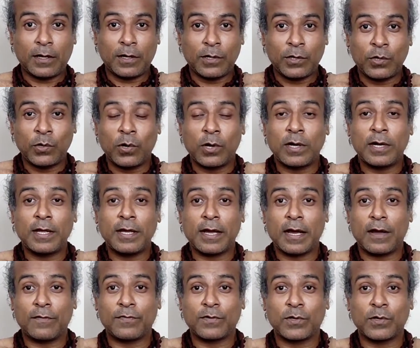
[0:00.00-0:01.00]
You only
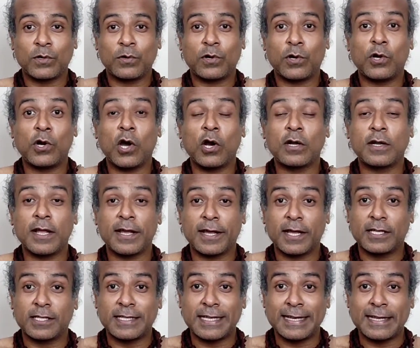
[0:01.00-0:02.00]
have to not take
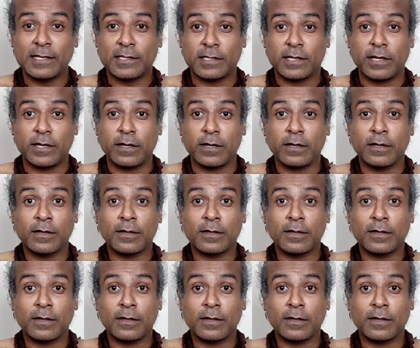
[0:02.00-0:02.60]
it seriously.